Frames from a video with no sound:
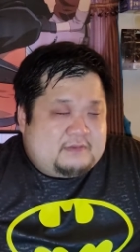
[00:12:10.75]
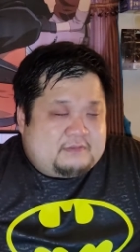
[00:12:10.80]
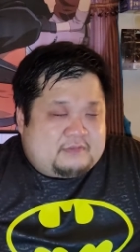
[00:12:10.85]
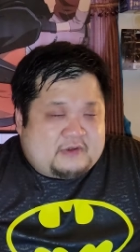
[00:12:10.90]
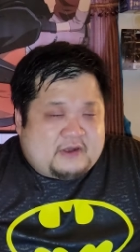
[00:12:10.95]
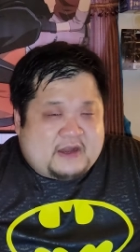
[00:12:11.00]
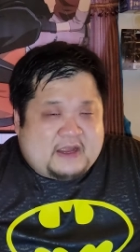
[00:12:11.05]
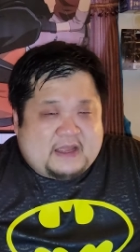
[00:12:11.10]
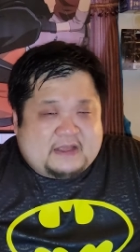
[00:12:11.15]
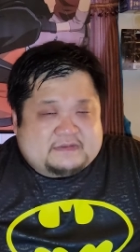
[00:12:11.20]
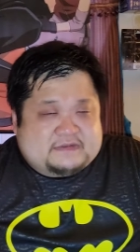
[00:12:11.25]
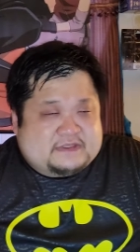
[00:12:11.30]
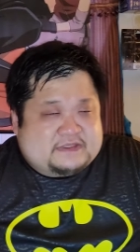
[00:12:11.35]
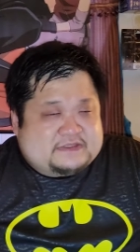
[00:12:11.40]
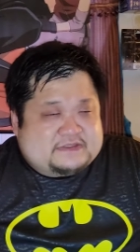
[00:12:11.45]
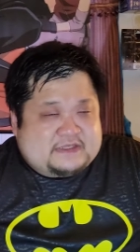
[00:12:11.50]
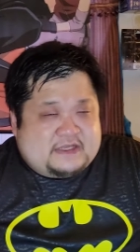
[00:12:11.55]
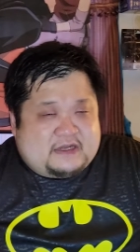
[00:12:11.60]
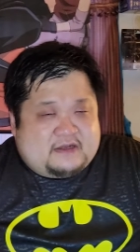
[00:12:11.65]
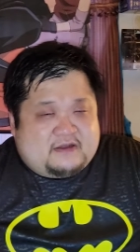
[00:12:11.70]
bribes,
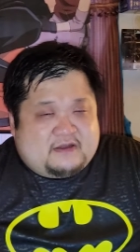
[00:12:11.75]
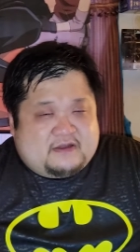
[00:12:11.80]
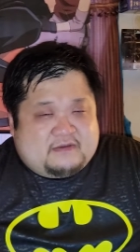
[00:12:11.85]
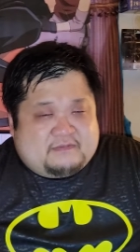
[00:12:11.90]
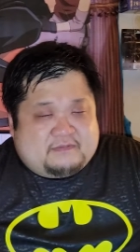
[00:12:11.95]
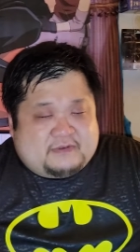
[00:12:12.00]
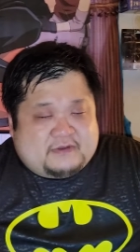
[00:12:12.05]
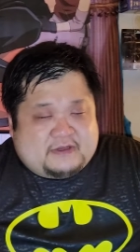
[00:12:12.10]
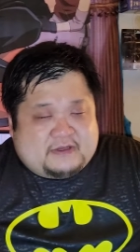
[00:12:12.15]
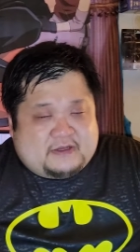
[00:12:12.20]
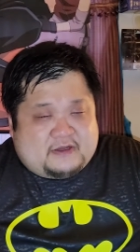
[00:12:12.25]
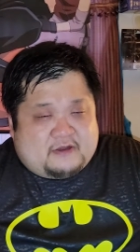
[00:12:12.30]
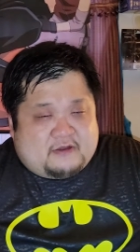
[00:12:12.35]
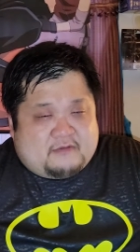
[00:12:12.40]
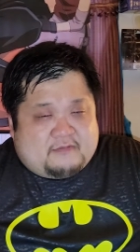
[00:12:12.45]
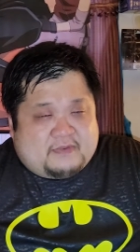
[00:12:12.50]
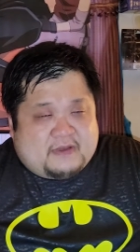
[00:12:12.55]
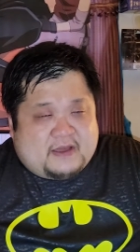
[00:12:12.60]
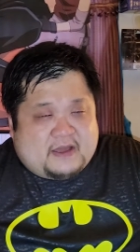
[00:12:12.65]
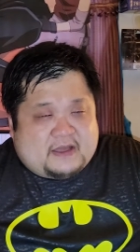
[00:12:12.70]
etc., putting their
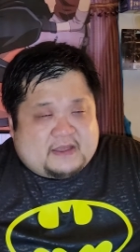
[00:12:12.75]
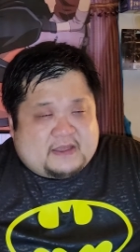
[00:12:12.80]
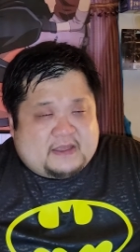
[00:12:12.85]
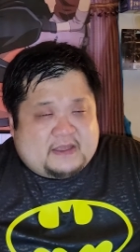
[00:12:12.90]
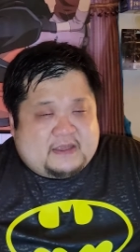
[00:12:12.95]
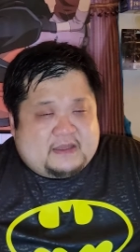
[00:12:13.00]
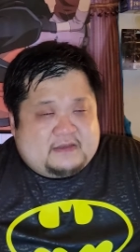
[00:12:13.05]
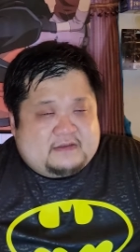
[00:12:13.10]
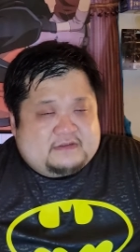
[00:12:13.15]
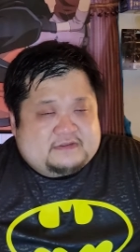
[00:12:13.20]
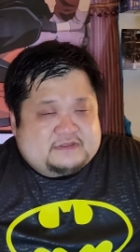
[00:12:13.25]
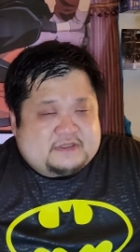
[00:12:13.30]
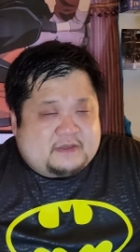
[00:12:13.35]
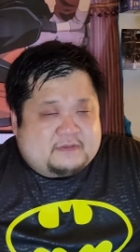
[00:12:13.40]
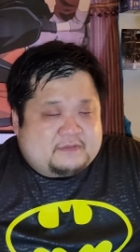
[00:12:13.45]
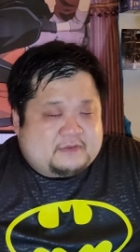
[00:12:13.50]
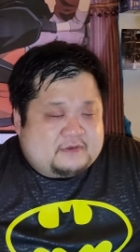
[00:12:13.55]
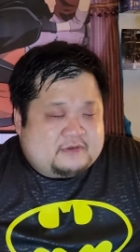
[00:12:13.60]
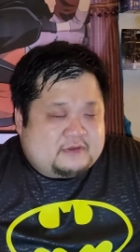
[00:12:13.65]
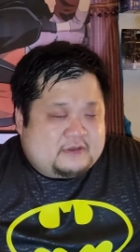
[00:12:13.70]
own pocket.
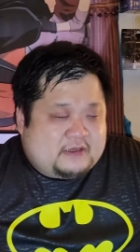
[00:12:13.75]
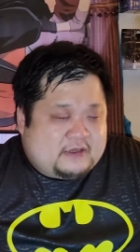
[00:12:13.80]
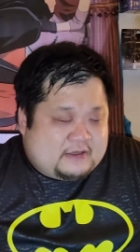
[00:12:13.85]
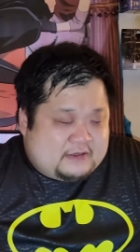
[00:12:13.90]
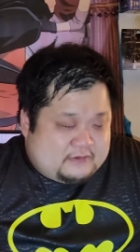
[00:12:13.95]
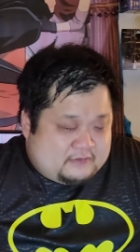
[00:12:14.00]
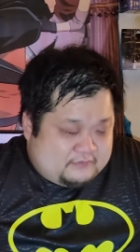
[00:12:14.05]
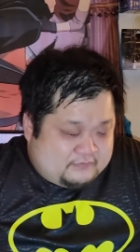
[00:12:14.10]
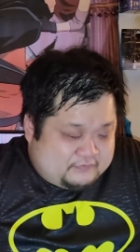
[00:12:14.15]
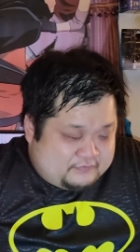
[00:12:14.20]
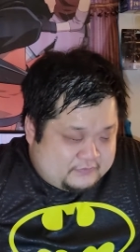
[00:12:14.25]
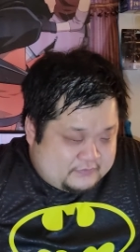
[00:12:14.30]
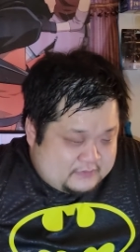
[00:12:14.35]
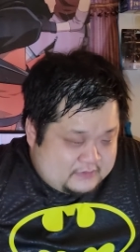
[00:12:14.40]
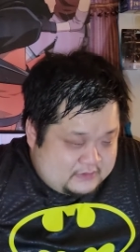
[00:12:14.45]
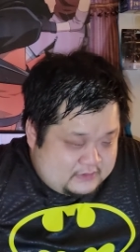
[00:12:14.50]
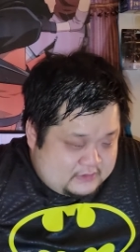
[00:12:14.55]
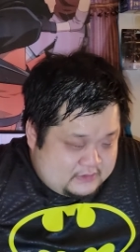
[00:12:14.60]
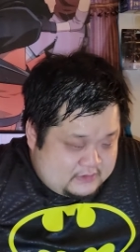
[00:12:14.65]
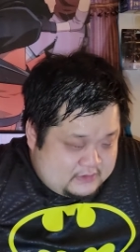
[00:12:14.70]
Some
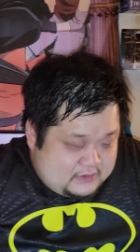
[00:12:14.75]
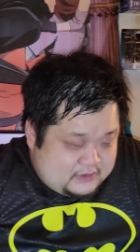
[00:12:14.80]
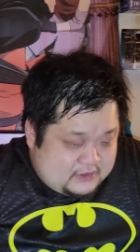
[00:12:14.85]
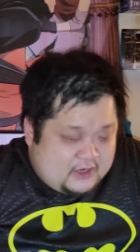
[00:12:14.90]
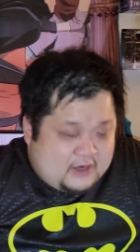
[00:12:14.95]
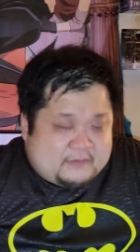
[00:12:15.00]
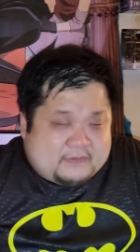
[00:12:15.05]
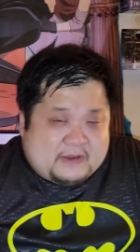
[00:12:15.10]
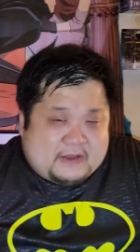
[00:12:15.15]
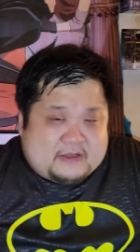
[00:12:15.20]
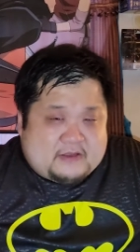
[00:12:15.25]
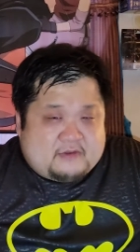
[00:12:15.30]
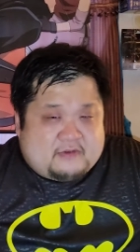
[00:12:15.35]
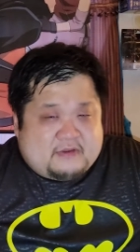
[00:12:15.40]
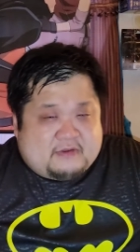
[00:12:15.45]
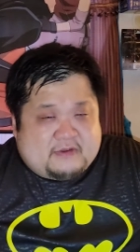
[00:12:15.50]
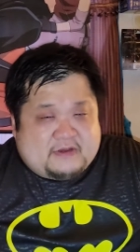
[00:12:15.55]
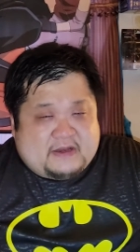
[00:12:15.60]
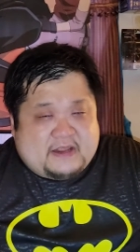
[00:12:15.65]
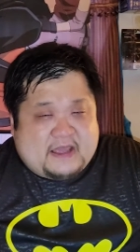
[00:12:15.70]

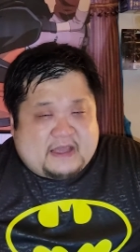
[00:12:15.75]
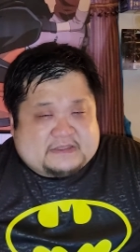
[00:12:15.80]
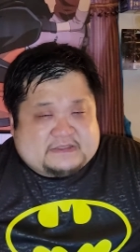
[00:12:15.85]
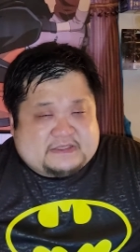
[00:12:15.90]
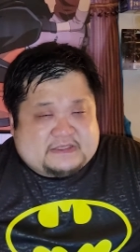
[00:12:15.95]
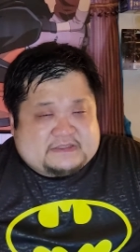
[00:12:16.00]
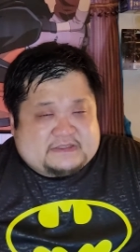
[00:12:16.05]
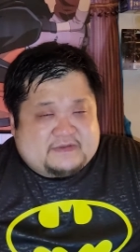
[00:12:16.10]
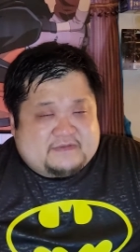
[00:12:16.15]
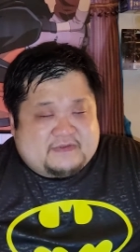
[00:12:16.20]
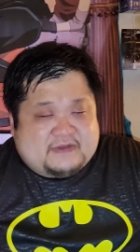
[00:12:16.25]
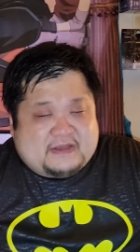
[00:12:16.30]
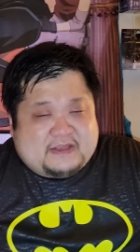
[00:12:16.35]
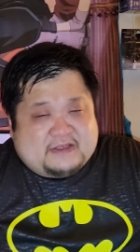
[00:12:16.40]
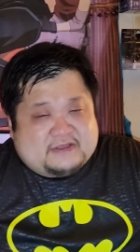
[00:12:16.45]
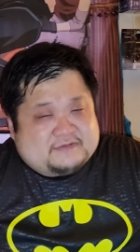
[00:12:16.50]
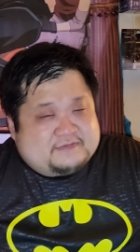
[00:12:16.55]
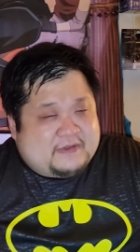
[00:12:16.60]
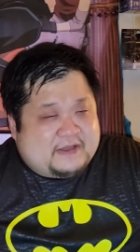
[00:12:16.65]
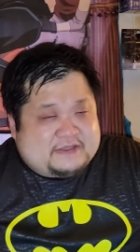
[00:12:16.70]
Carmichael wanted access of it, and
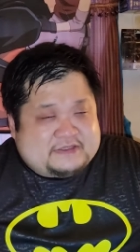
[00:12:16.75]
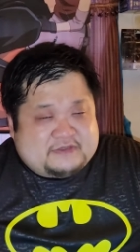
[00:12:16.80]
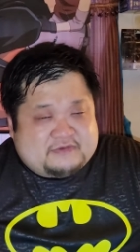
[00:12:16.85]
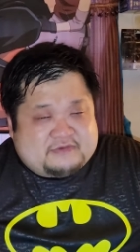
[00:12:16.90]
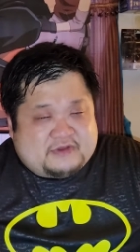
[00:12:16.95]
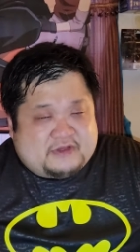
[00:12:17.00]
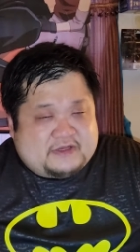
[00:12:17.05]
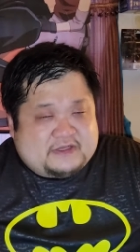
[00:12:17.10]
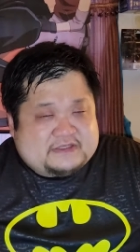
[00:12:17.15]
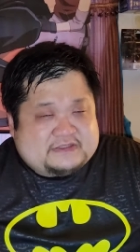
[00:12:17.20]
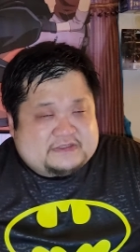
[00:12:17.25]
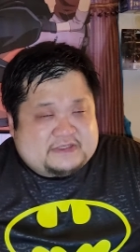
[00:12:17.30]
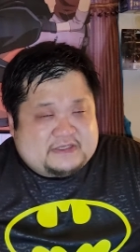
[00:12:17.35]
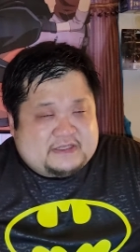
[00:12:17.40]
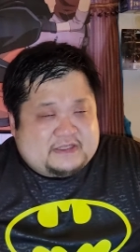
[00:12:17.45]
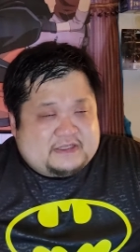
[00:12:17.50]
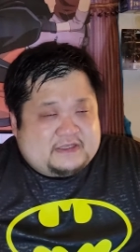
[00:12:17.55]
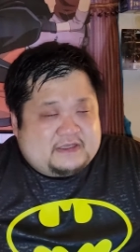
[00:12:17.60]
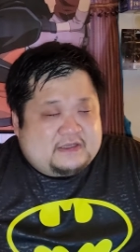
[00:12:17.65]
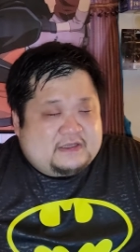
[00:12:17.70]
he was basically running the
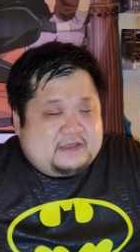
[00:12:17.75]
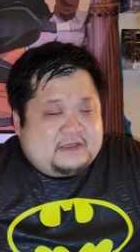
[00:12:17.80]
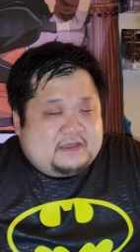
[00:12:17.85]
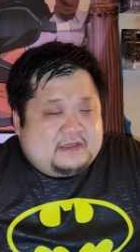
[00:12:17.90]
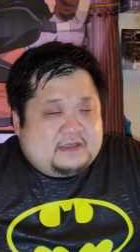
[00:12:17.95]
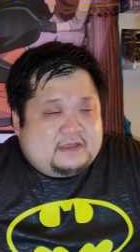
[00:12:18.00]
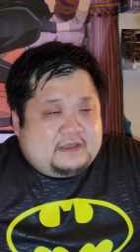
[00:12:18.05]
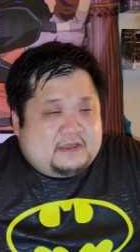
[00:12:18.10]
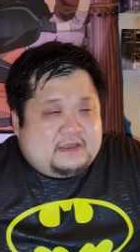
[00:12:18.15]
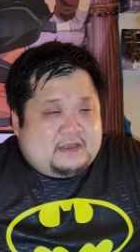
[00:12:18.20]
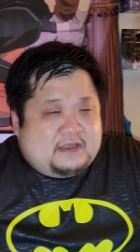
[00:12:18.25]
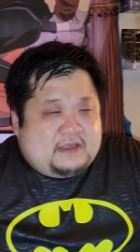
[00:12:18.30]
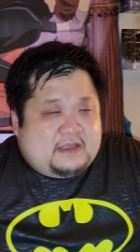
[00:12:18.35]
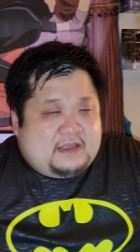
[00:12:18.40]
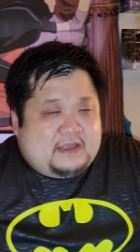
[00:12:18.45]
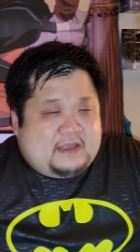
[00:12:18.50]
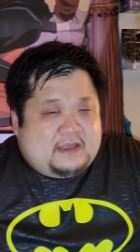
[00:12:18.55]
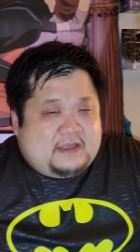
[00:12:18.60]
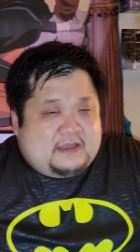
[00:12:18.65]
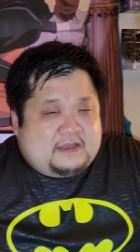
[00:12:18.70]
city.
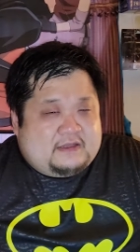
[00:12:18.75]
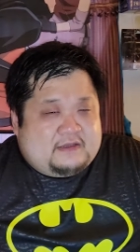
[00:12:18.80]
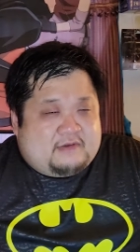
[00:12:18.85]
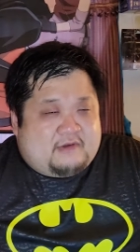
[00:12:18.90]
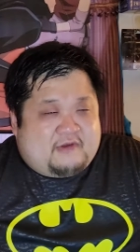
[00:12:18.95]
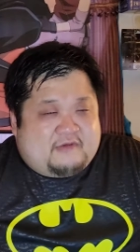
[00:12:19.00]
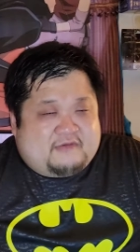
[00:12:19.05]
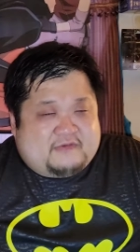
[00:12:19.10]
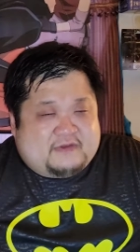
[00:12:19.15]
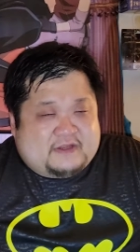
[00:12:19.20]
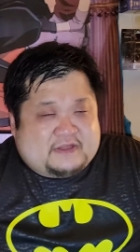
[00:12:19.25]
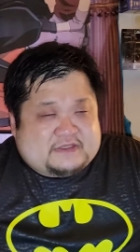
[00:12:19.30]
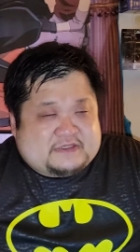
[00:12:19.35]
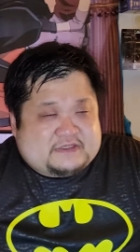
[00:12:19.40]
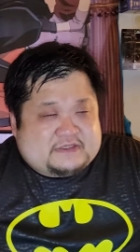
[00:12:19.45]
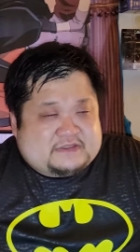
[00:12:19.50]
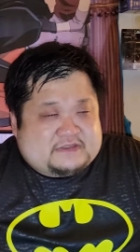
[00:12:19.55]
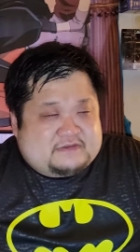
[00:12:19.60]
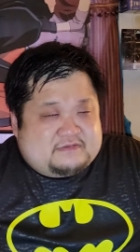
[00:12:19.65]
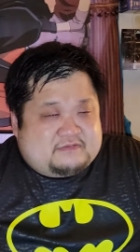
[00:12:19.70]
And
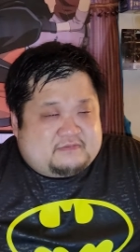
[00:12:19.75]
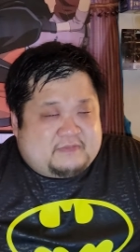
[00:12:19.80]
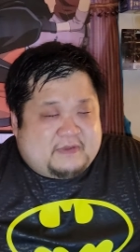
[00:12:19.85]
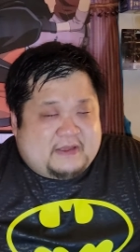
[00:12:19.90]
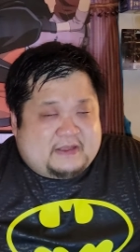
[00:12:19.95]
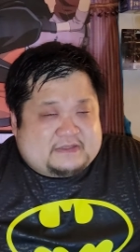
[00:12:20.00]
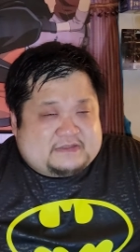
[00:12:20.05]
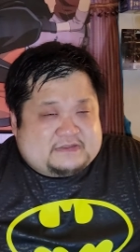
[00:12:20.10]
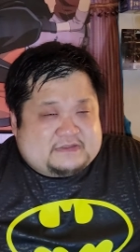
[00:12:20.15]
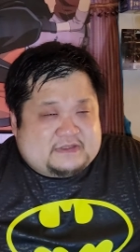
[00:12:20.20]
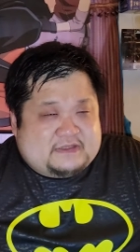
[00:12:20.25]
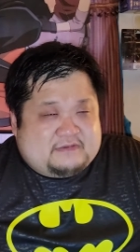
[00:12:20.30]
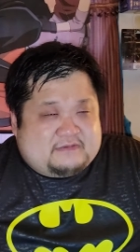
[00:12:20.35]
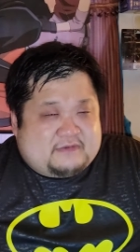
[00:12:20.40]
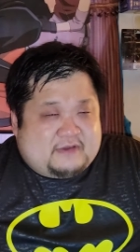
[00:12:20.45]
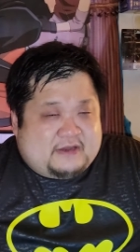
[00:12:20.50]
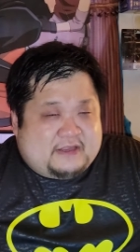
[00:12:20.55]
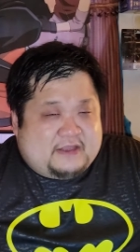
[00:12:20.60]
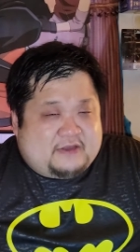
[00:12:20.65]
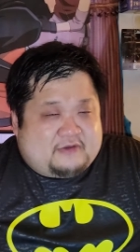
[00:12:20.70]
orphanages, basically,
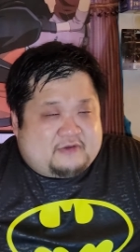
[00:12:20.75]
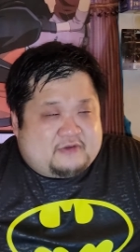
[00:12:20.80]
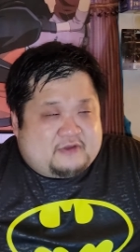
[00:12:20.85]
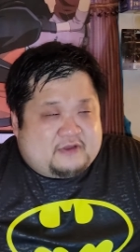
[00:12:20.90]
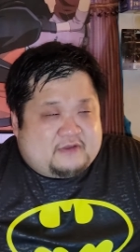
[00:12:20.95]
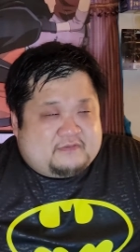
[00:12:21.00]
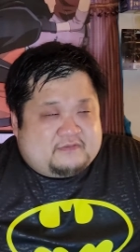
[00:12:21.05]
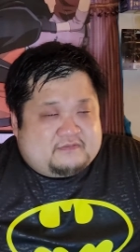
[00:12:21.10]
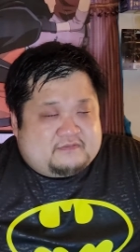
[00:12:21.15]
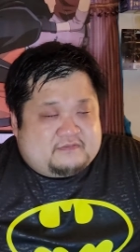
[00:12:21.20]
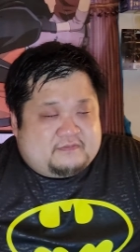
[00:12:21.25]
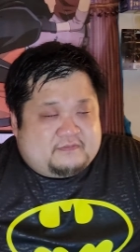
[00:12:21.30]
where he grew up,